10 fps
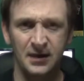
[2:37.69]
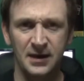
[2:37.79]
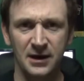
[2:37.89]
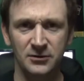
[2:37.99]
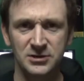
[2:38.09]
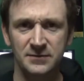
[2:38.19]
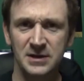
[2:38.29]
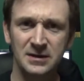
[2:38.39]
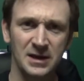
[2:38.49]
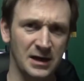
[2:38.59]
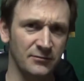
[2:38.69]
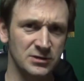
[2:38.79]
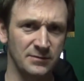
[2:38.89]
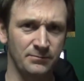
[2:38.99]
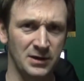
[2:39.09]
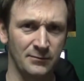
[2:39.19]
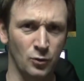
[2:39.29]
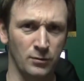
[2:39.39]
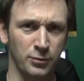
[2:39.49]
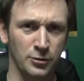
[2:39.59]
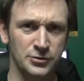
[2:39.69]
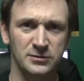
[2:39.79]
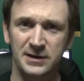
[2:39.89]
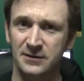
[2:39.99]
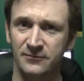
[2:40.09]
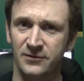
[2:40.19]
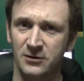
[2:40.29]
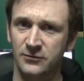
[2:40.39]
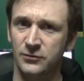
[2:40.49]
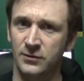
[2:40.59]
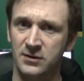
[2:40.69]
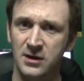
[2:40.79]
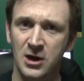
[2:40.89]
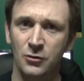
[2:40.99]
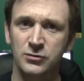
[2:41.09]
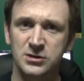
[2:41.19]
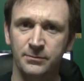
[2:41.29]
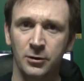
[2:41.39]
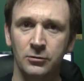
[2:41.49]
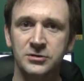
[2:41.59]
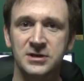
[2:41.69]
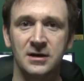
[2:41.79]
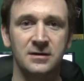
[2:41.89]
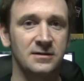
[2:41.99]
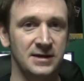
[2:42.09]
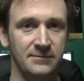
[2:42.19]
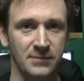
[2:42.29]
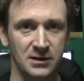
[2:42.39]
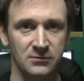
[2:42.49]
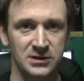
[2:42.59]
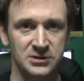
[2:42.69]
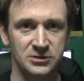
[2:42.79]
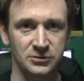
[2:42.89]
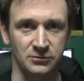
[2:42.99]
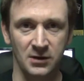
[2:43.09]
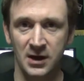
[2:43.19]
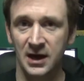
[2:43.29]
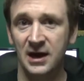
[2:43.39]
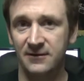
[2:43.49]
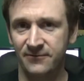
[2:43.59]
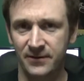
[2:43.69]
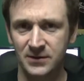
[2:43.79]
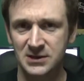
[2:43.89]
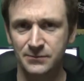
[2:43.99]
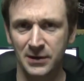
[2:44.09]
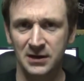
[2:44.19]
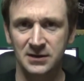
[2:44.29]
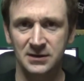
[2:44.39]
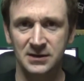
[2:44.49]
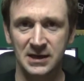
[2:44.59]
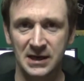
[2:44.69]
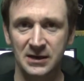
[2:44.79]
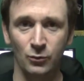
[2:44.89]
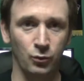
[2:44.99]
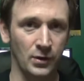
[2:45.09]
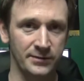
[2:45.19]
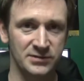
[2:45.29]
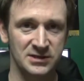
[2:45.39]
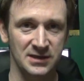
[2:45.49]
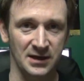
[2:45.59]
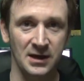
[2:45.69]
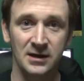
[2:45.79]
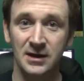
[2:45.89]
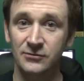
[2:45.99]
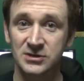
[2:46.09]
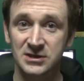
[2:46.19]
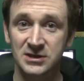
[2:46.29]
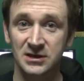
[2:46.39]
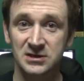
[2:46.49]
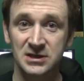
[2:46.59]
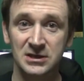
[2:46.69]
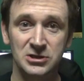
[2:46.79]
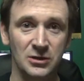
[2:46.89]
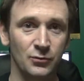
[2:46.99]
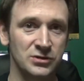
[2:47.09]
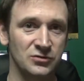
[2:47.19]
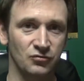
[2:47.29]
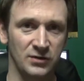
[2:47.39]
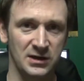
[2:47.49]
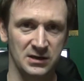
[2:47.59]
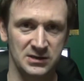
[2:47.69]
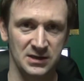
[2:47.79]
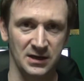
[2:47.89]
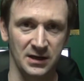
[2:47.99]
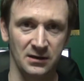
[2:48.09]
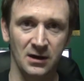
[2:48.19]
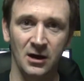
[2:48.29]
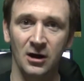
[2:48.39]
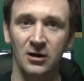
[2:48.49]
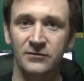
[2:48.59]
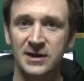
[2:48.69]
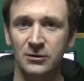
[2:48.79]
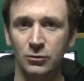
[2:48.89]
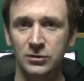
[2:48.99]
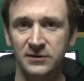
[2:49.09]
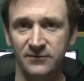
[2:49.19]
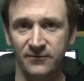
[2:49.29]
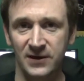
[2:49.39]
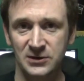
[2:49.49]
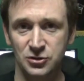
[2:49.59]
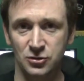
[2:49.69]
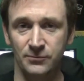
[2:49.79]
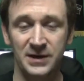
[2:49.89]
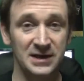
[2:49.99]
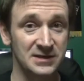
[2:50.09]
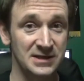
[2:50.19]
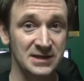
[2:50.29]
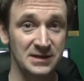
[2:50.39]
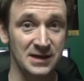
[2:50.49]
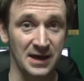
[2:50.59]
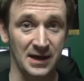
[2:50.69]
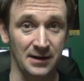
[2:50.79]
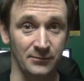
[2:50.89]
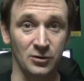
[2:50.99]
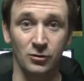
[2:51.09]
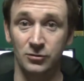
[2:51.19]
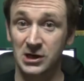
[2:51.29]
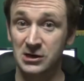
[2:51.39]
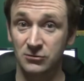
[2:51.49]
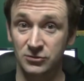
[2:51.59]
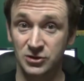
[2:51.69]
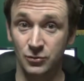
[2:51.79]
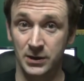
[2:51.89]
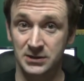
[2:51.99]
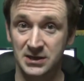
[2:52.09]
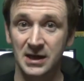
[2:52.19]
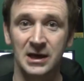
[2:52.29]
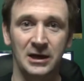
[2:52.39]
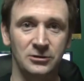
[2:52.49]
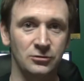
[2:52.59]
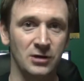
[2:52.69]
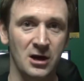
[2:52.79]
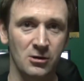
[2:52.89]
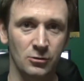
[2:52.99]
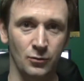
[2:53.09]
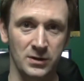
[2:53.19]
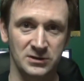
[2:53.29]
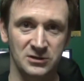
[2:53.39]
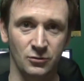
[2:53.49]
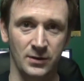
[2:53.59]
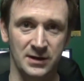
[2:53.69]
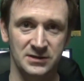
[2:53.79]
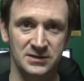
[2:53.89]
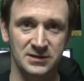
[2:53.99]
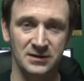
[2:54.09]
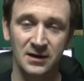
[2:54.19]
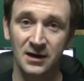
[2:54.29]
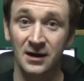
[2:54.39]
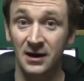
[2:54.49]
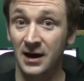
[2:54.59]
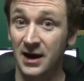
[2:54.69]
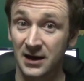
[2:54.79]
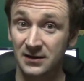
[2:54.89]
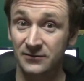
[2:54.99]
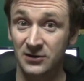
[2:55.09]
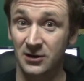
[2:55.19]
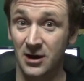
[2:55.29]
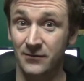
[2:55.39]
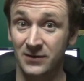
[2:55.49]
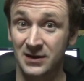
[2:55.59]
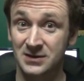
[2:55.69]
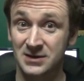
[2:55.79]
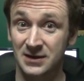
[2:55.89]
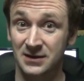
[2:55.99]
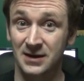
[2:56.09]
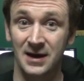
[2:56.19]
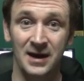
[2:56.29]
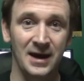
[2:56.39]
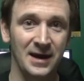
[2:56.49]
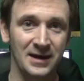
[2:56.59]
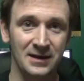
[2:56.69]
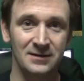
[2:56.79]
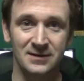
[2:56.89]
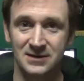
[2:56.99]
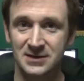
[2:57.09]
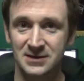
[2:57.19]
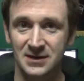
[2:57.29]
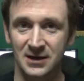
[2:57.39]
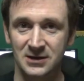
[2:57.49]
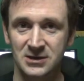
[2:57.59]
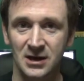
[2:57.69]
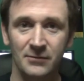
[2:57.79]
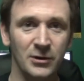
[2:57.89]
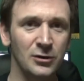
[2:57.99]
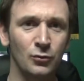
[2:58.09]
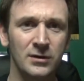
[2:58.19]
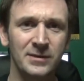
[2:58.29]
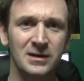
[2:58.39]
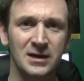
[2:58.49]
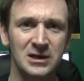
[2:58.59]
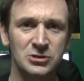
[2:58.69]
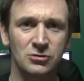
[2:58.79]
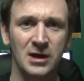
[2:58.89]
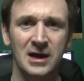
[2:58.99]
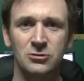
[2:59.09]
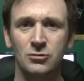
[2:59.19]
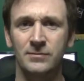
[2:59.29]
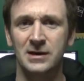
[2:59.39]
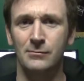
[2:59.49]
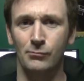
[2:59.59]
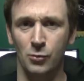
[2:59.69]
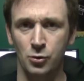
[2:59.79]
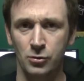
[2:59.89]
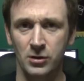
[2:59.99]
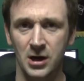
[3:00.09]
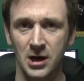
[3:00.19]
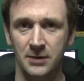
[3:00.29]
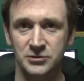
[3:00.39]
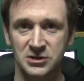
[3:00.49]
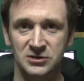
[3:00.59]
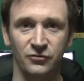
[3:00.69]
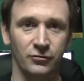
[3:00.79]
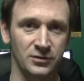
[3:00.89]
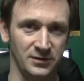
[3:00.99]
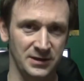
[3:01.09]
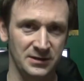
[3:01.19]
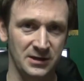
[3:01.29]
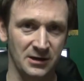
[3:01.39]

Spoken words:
Now, something that I was a bit more personally involved with was a post on the Mary Sue, a feminist-minded geek website that was discussing someone's redesign of the old adventure PC game called Heroes Quest into Heroines Quest. I left a comment that said, "Hey, this is nice, but it would have been nicer had there been more options for the lead